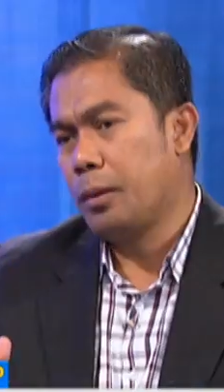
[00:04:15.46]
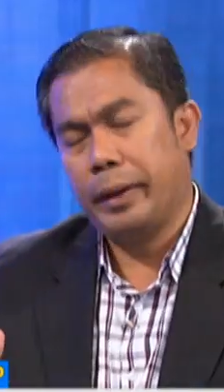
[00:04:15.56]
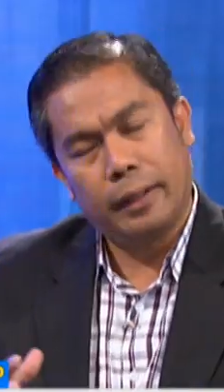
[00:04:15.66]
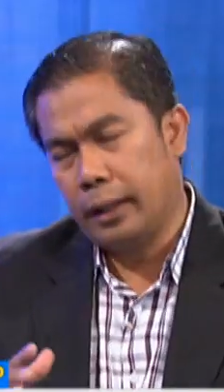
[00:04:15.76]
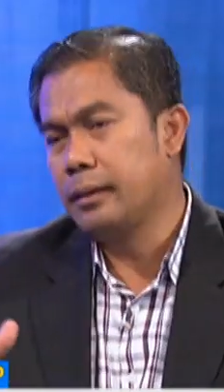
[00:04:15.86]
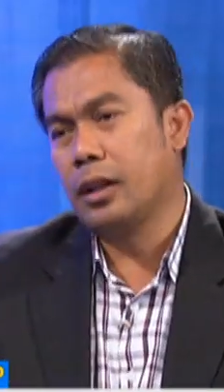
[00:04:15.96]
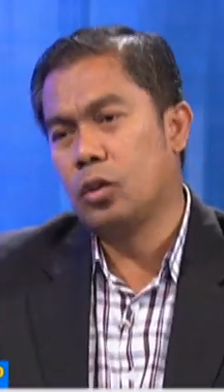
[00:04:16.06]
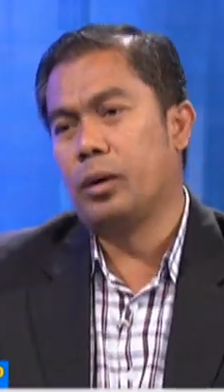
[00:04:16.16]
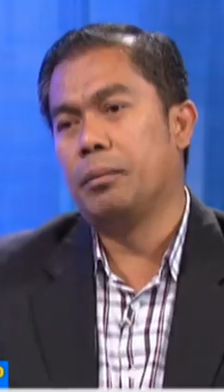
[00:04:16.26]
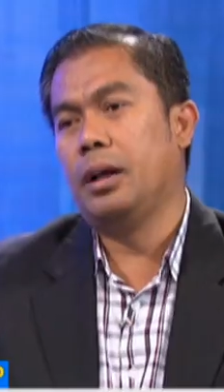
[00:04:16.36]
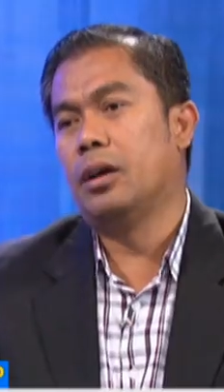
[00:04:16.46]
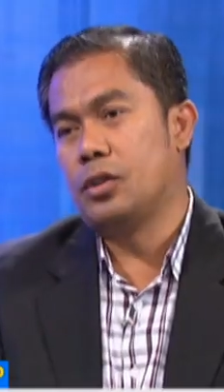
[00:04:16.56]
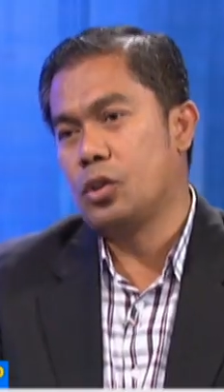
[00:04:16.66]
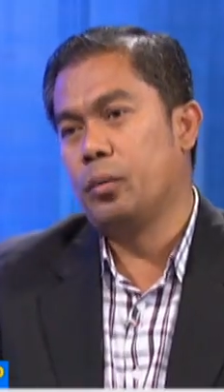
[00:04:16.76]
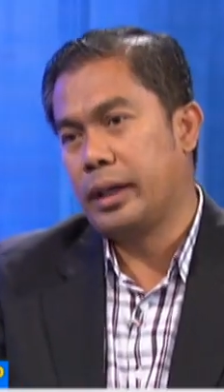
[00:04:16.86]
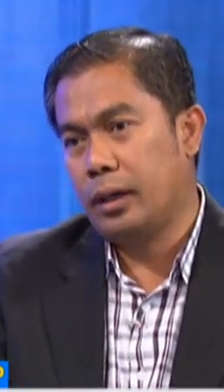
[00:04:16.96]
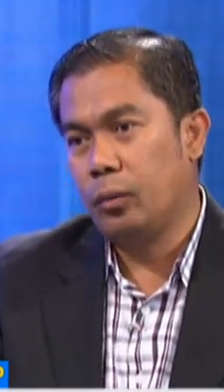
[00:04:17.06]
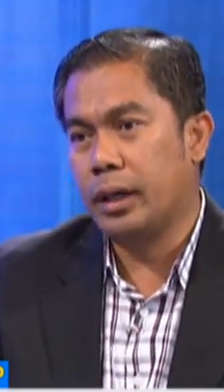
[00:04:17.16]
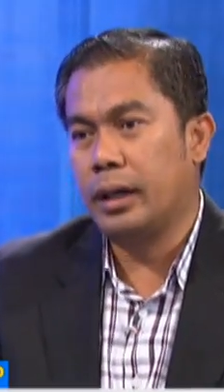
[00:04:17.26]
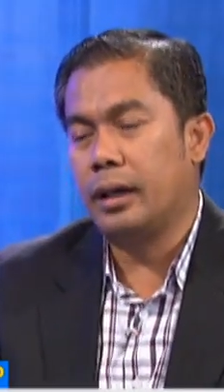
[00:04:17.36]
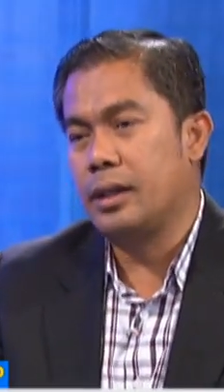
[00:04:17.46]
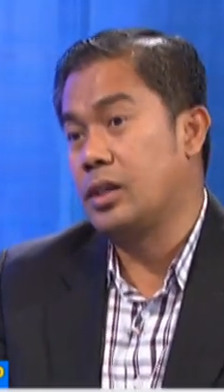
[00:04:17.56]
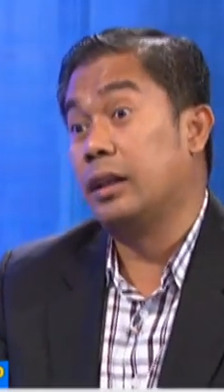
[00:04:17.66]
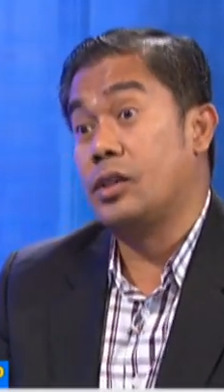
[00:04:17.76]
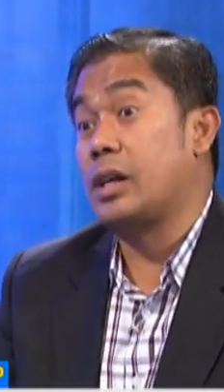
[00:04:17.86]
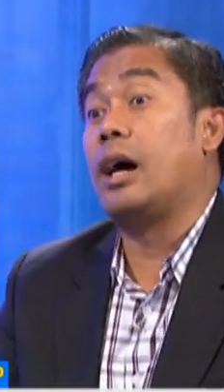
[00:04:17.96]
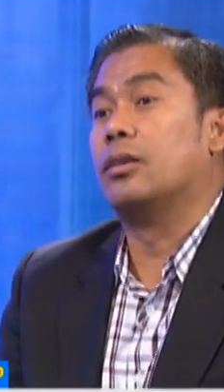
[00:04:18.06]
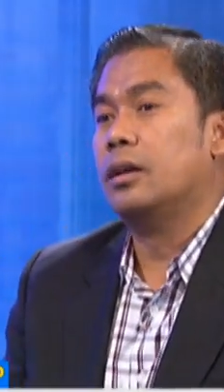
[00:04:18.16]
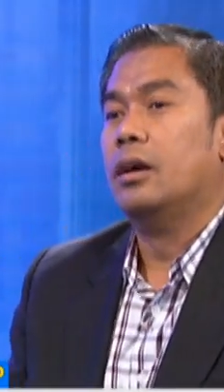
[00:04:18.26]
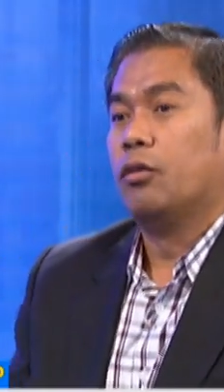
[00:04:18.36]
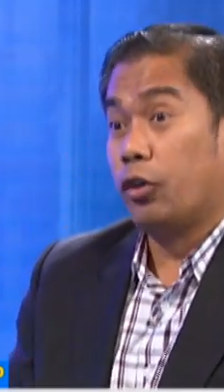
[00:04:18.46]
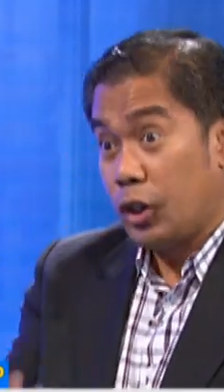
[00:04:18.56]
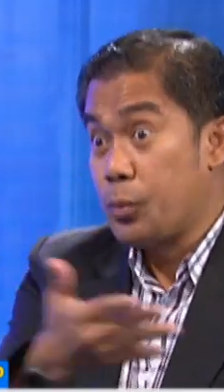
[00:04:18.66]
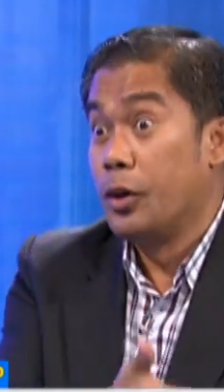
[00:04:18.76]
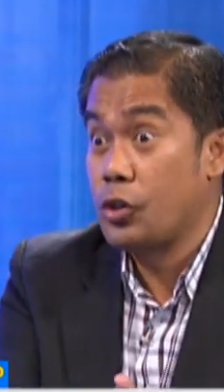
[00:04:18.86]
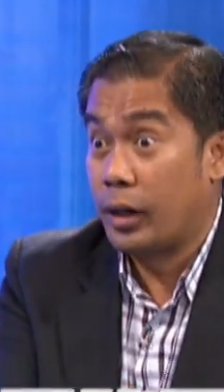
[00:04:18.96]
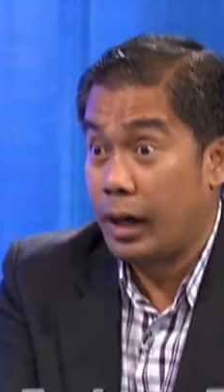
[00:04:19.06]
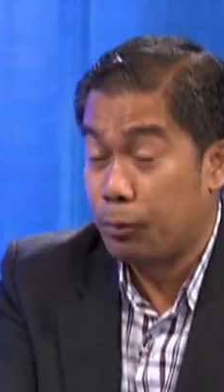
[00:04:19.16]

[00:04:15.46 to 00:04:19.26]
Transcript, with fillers: eight hundred to one million, so we can we can uh, sell this out for this version.